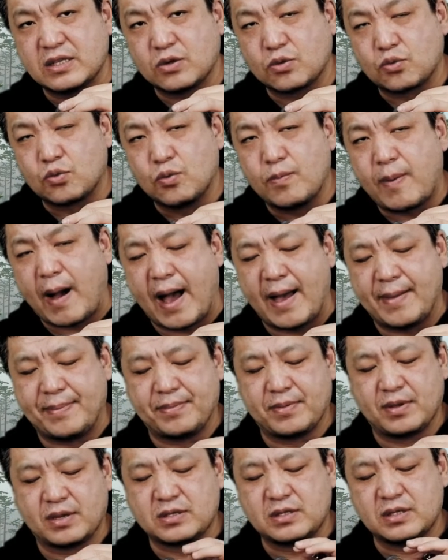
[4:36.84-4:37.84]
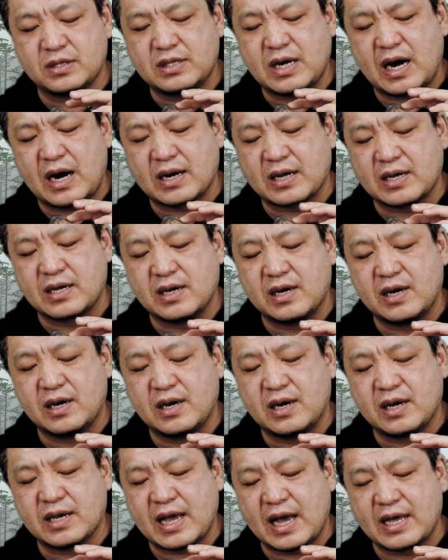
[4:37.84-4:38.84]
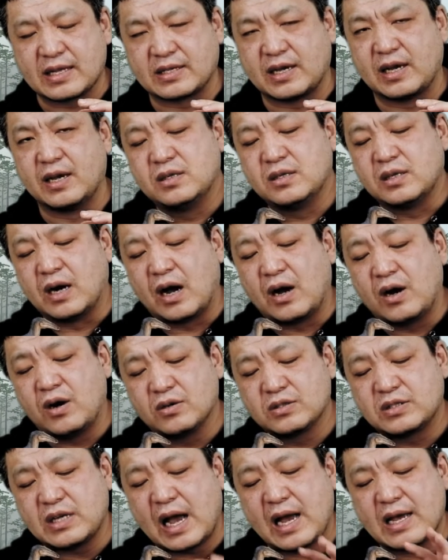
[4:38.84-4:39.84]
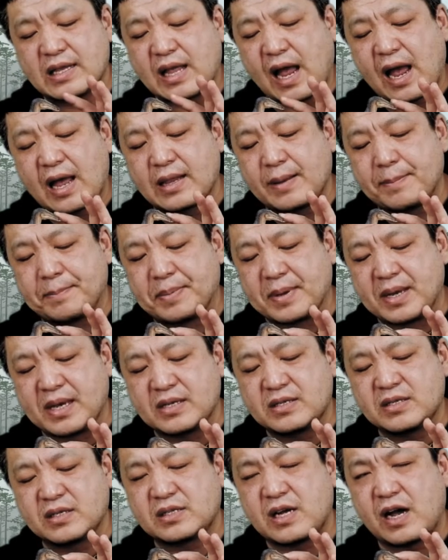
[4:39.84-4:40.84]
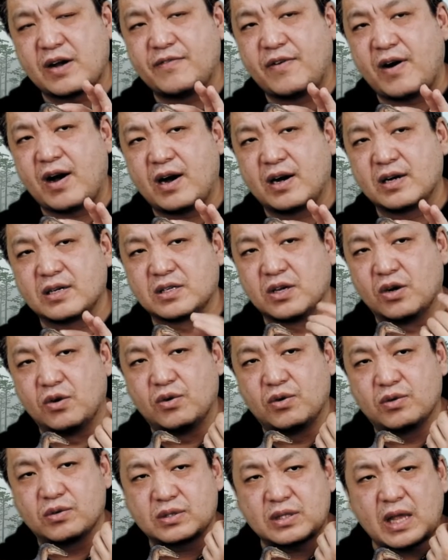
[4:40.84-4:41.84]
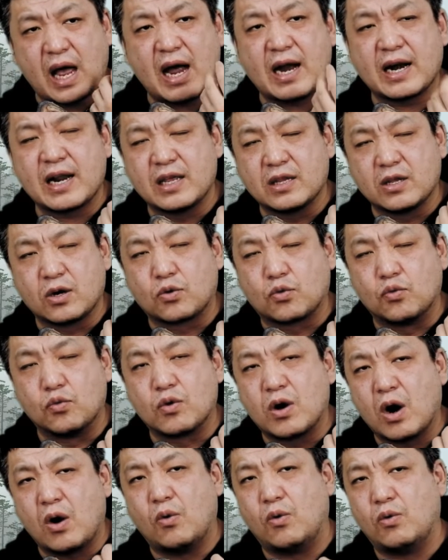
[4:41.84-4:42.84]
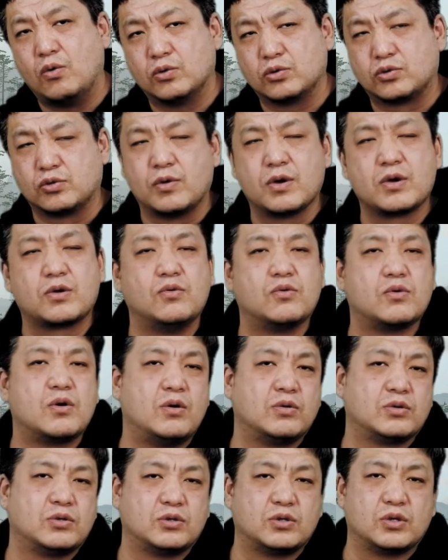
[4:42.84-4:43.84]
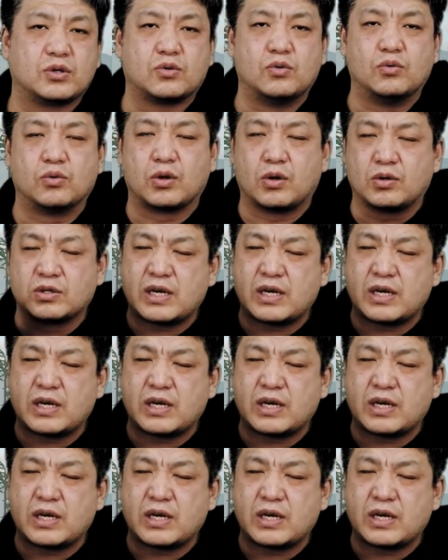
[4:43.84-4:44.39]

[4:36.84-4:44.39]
From the fossil, it was most obvious here, but it might be more obvious here when it was alive. Let's look at its neck.